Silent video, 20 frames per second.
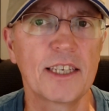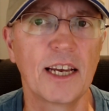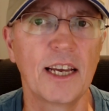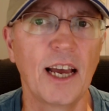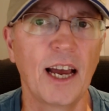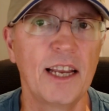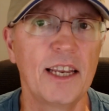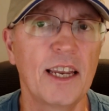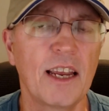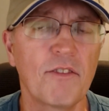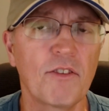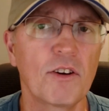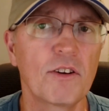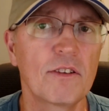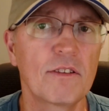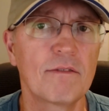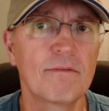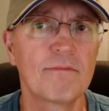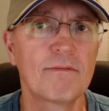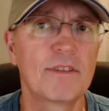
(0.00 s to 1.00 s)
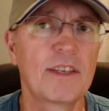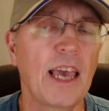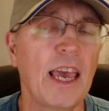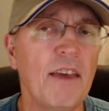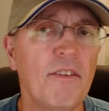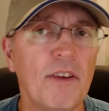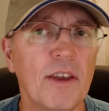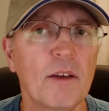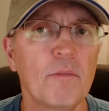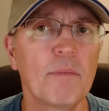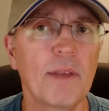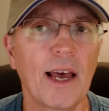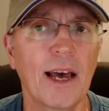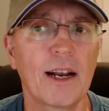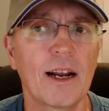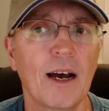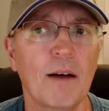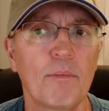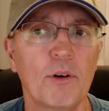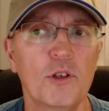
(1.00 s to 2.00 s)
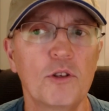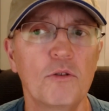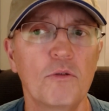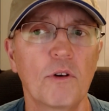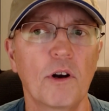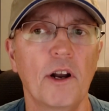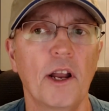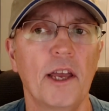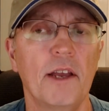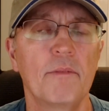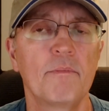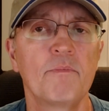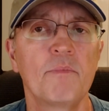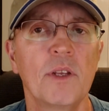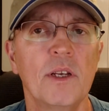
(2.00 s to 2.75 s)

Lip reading: I never gave him that opportunity.